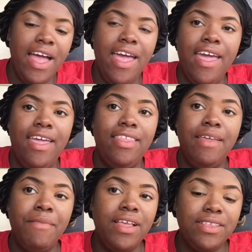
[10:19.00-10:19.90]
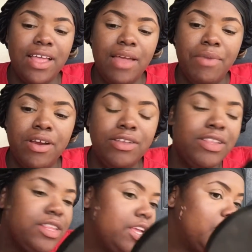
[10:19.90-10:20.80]
hate that my sideburns
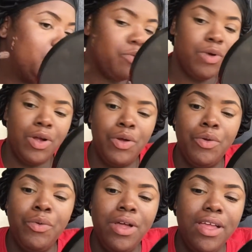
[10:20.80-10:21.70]
grow